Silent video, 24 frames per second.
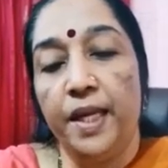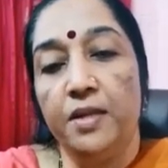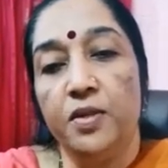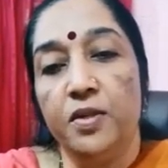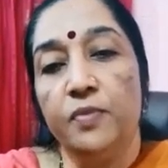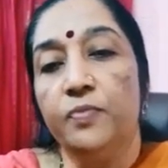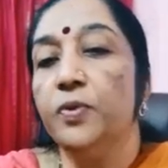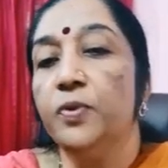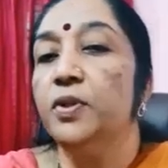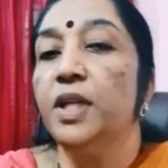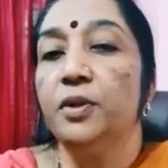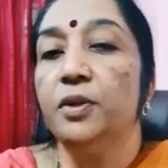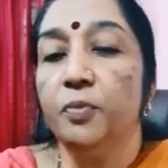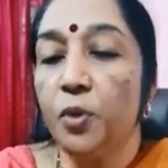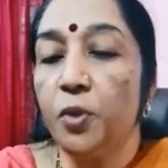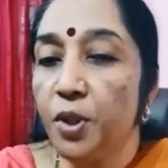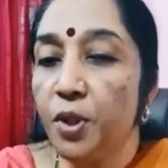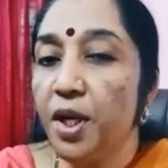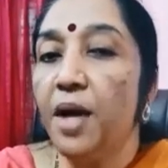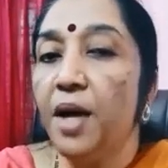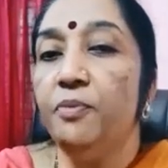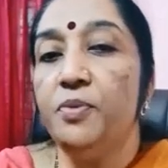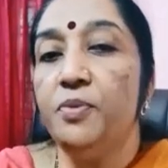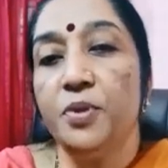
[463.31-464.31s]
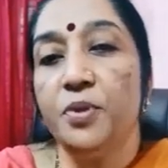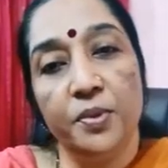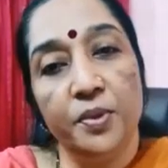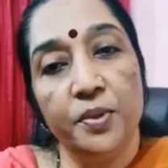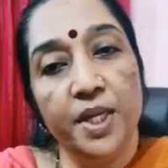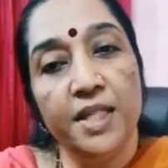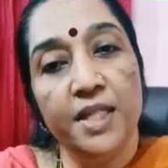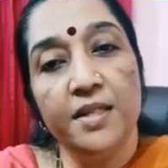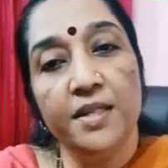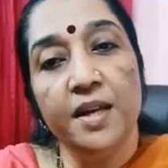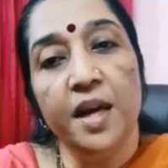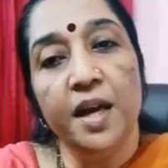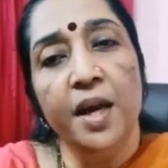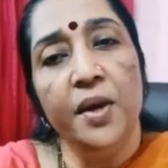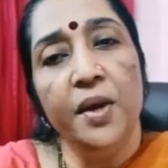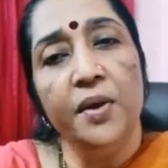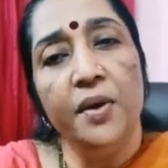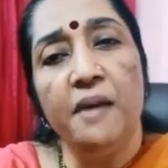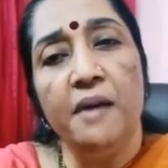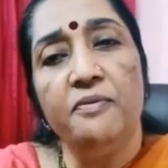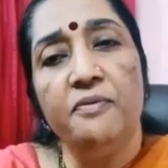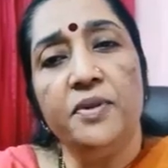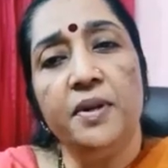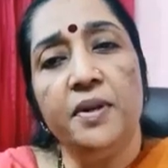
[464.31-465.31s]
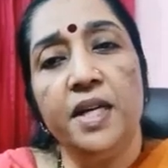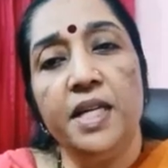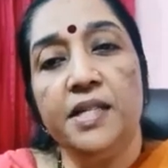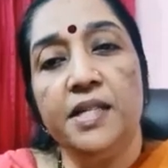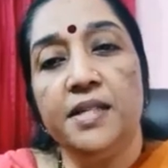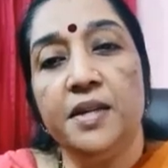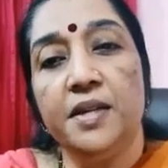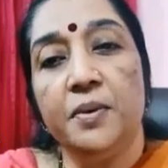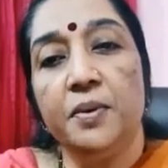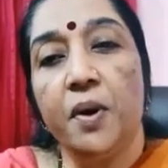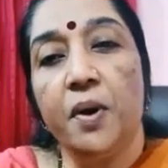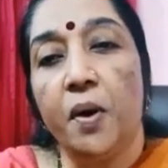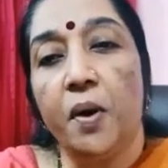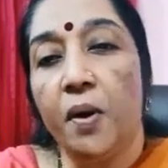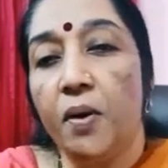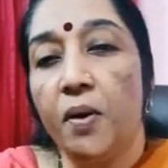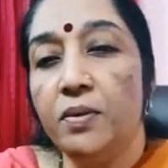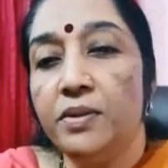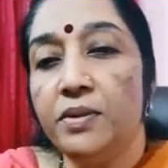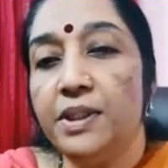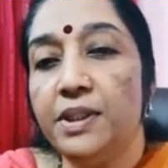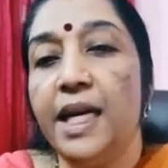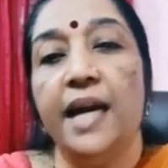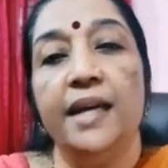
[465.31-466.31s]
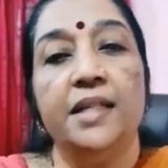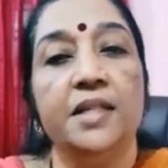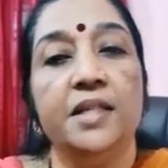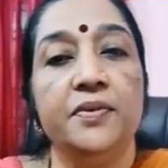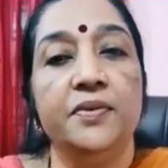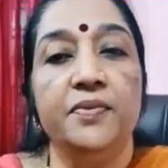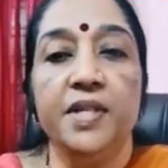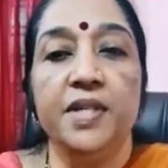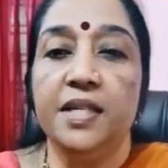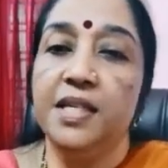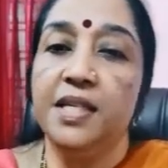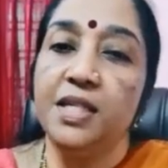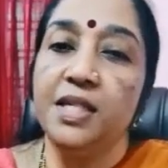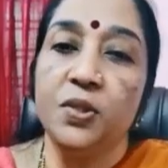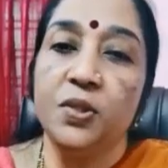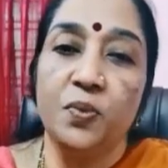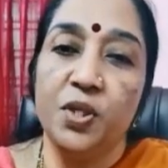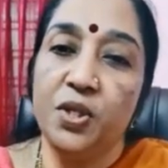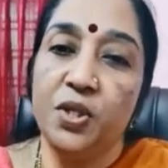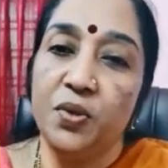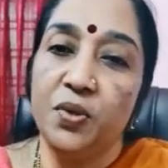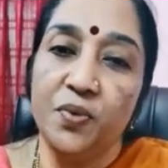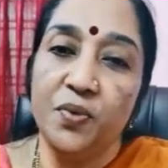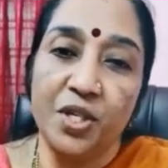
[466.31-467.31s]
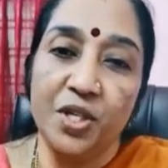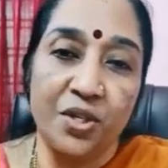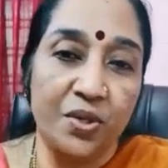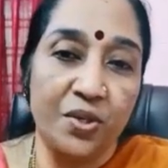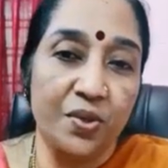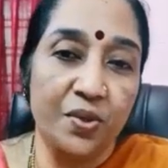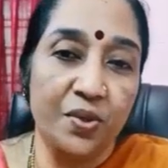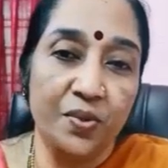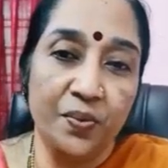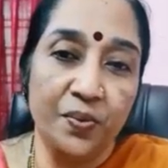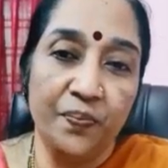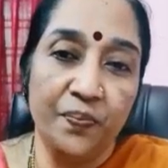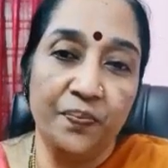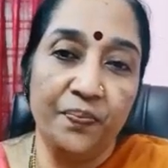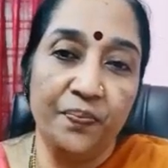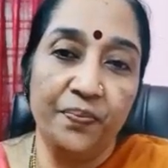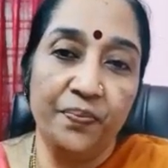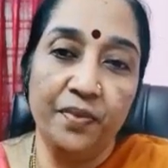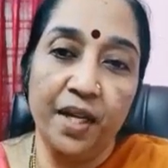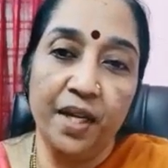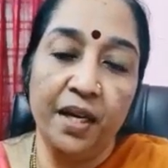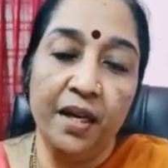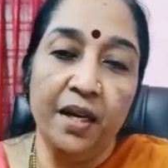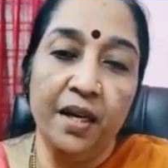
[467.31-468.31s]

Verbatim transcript: So for that, what you have to do is you have to list down all the activities which you wish to do.